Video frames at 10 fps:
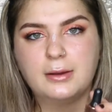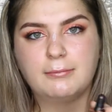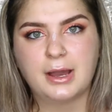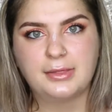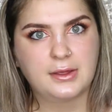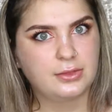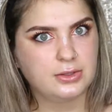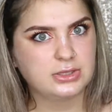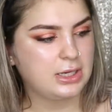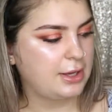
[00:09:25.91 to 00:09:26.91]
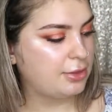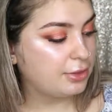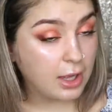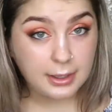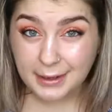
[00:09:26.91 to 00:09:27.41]
but I think those are like
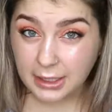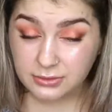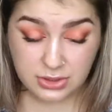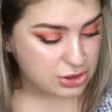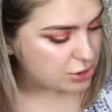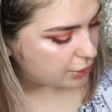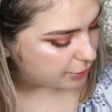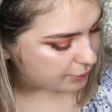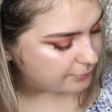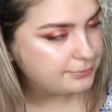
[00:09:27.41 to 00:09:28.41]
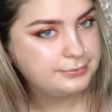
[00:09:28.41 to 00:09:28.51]
£30, so